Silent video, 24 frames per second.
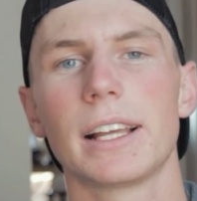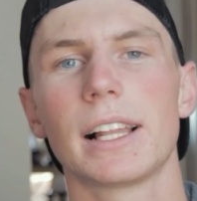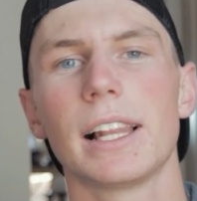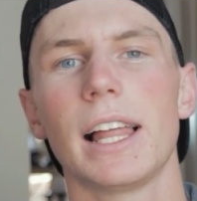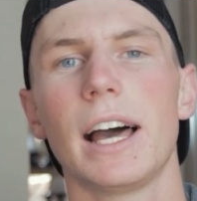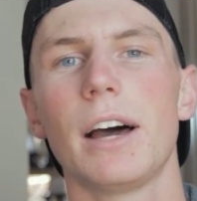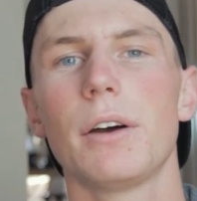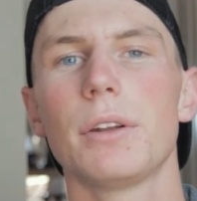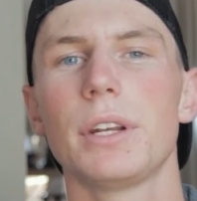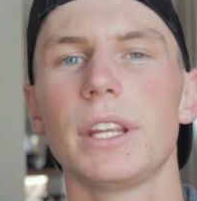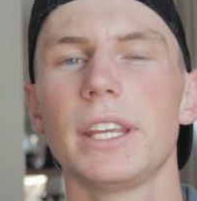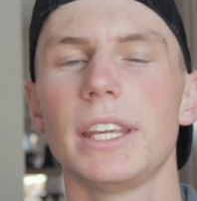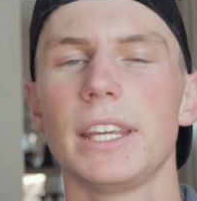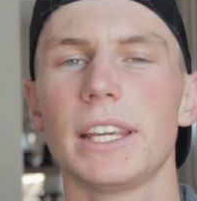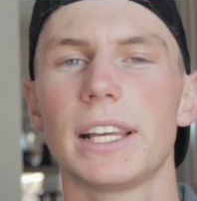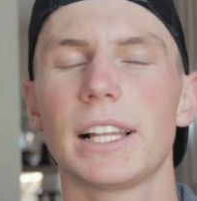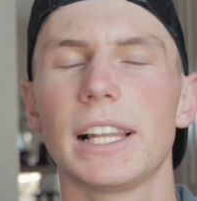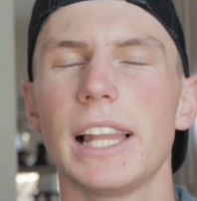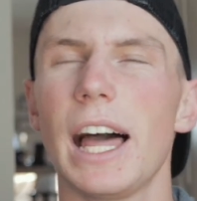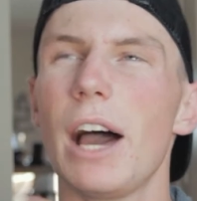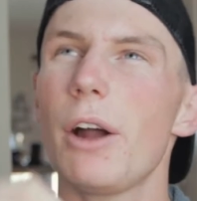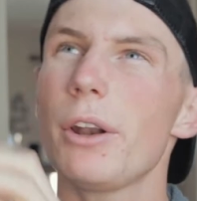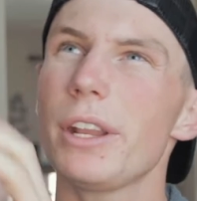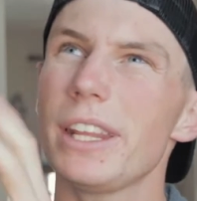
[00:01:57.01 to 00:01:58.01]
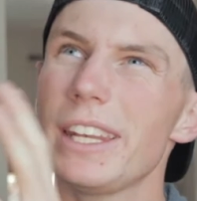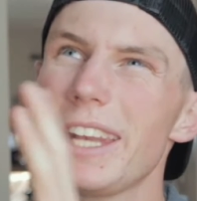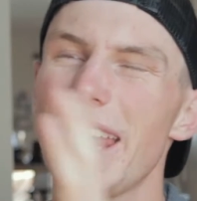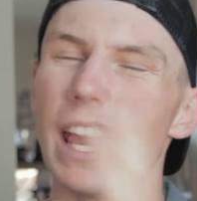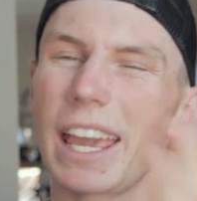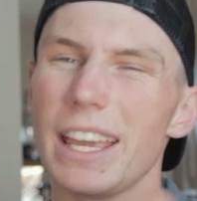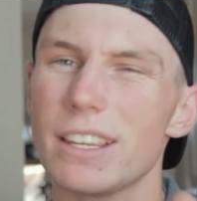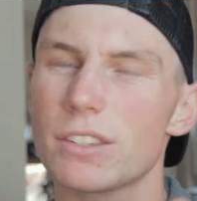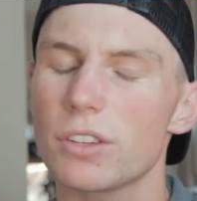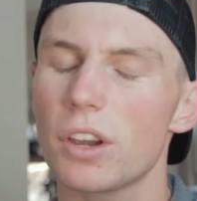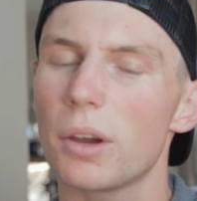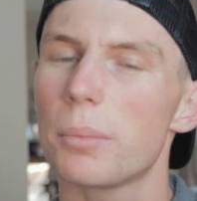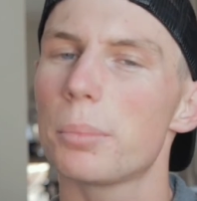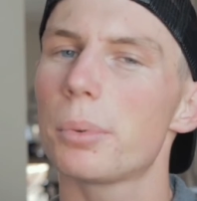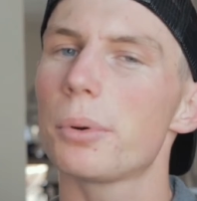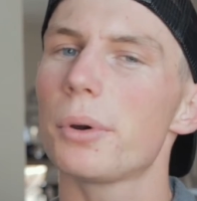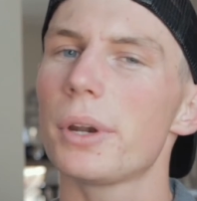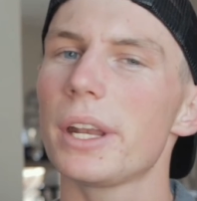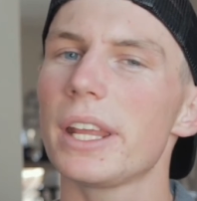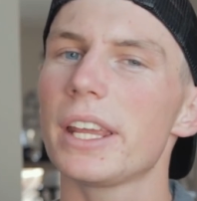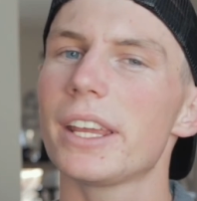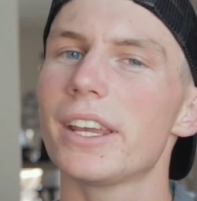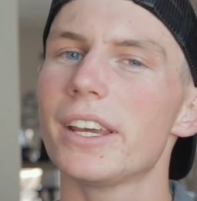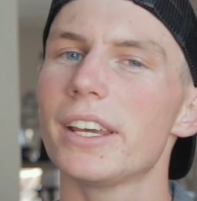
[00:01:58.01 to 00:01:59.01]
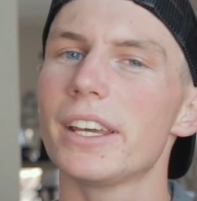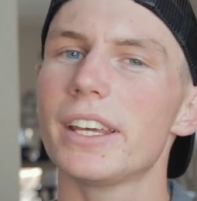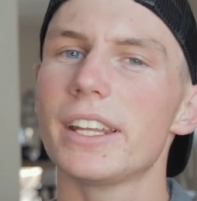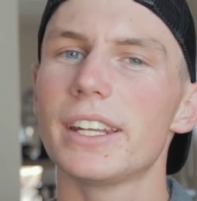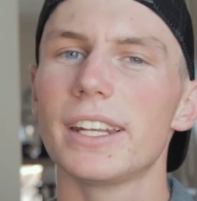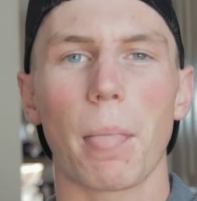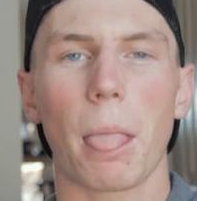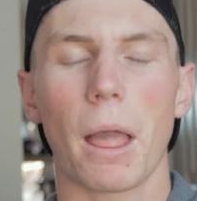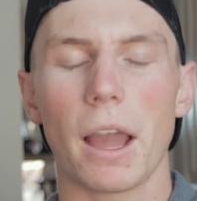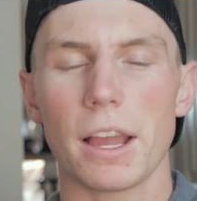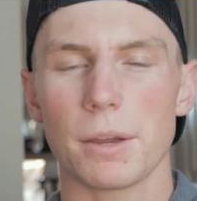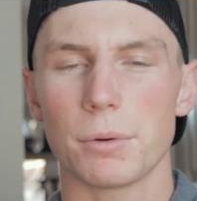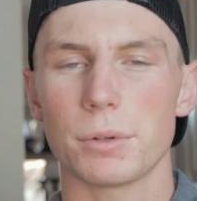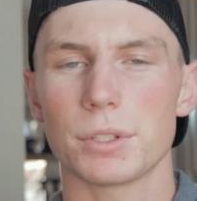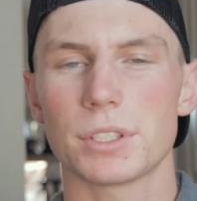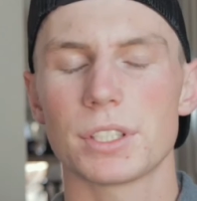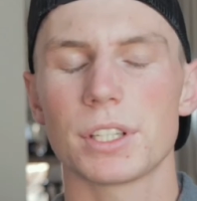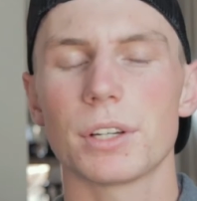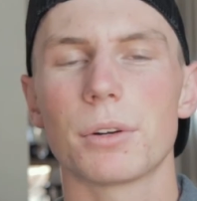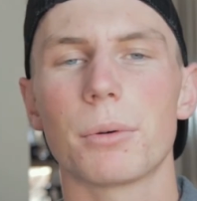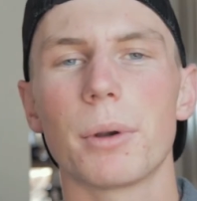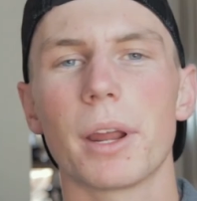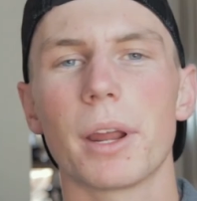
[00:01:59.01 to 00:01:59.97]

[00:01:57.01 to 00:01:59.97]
Cloudy days are pretty good. I would still